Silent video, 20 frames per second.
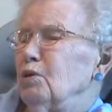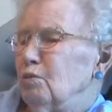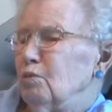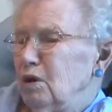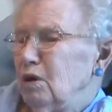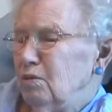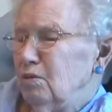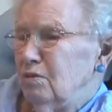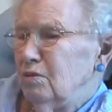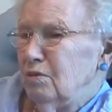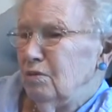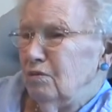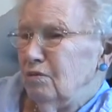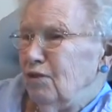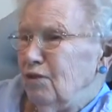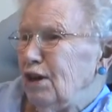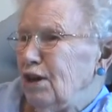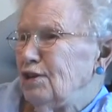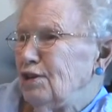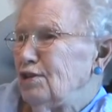named
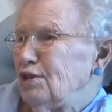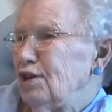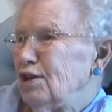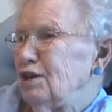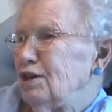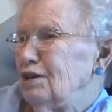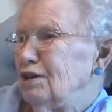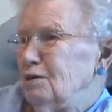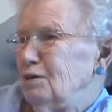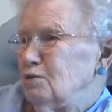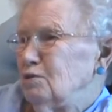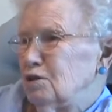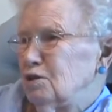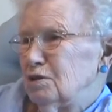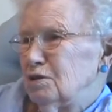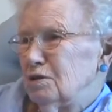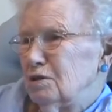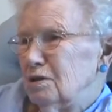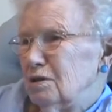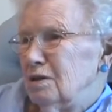Van Dyke, and he was,
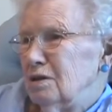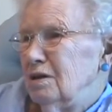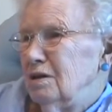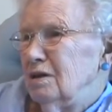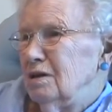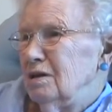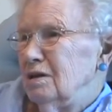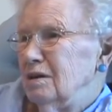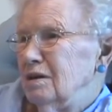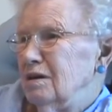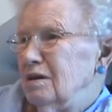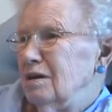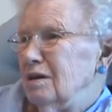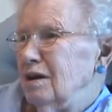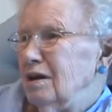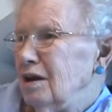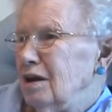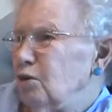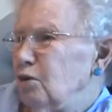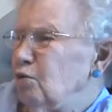
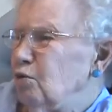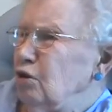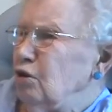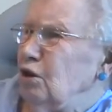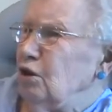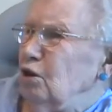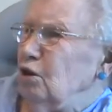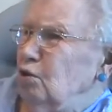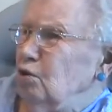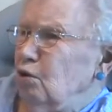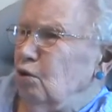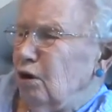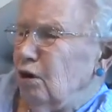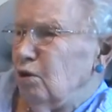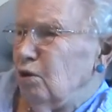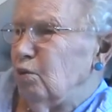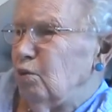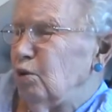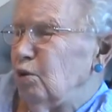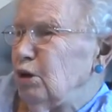I don't think he knew how to
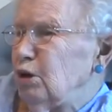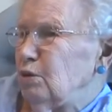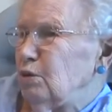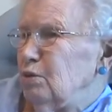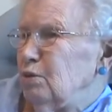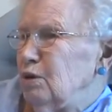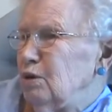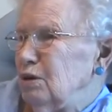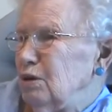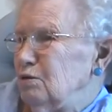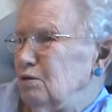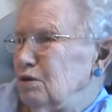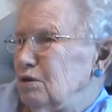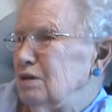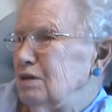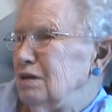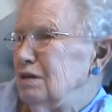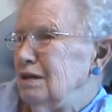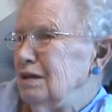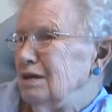work, but he was
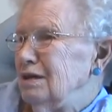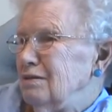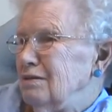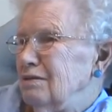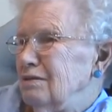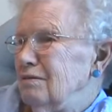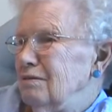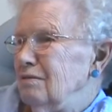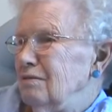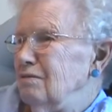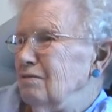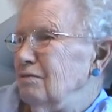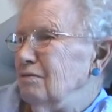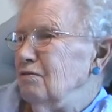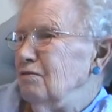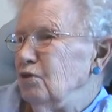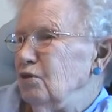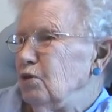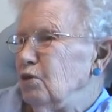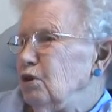
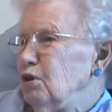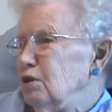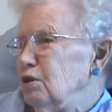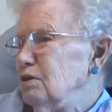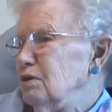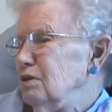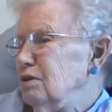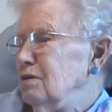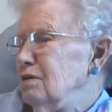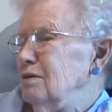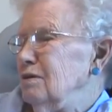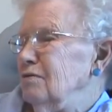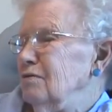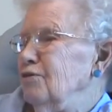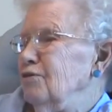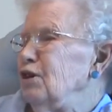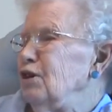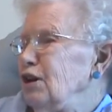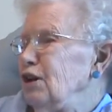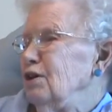very
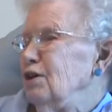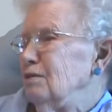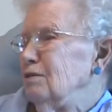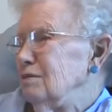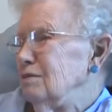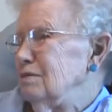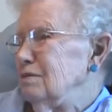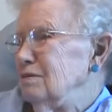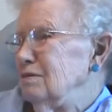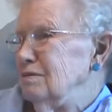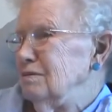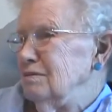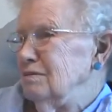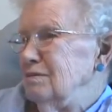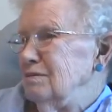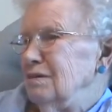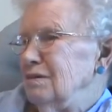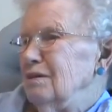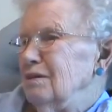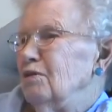funny and
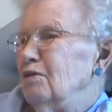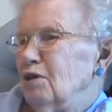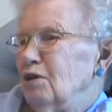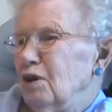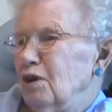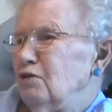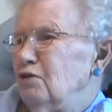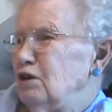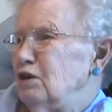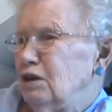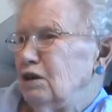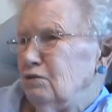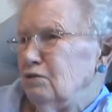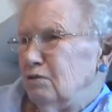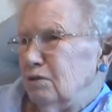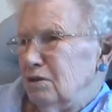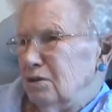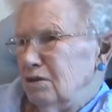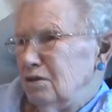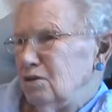loved to
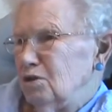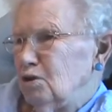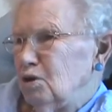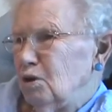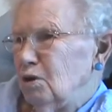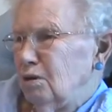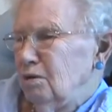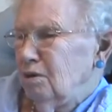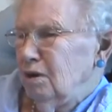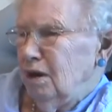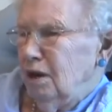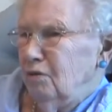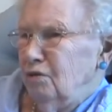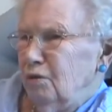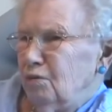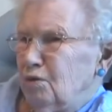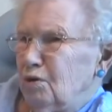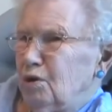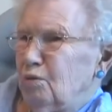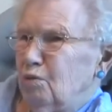have him
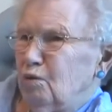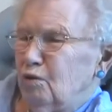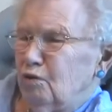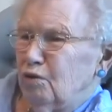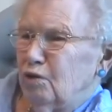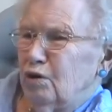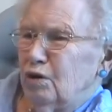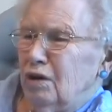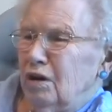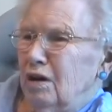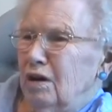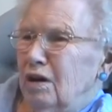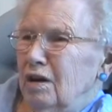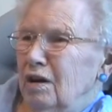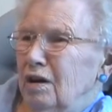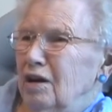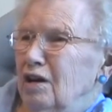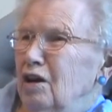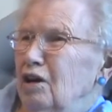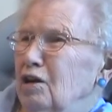come over.
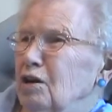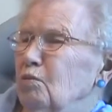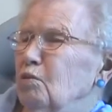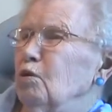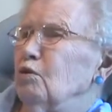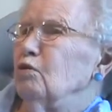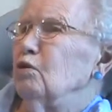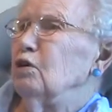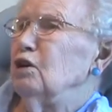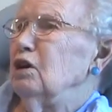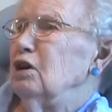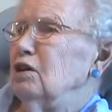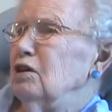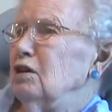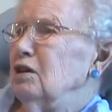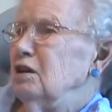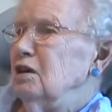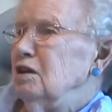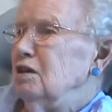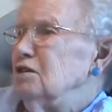And he come over and he
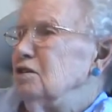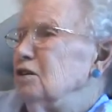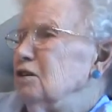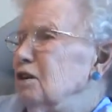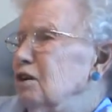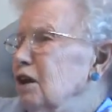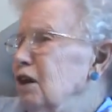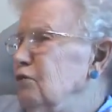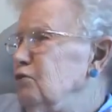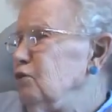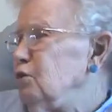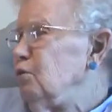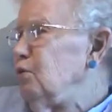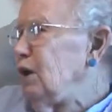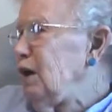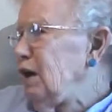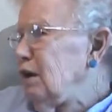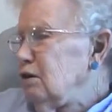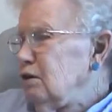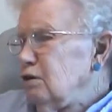said, I left the
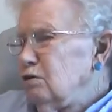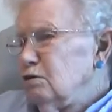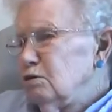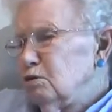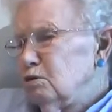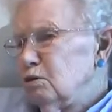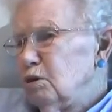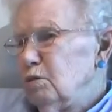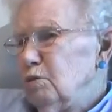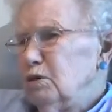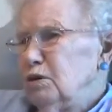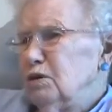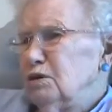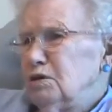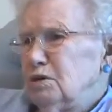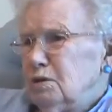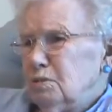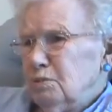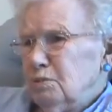back out the door because